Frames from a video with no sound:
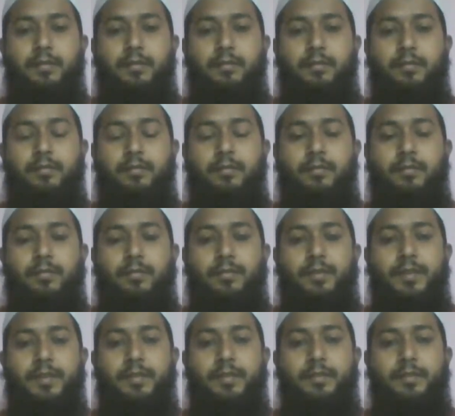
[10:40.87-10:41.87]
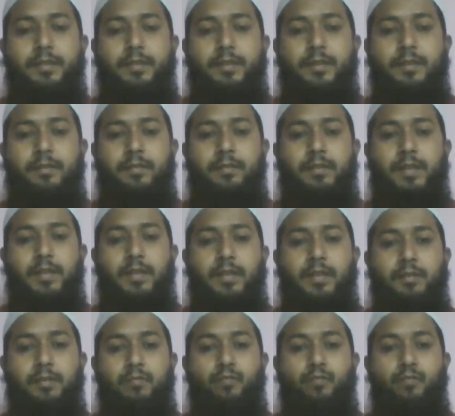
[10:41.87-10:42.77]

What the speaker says: or their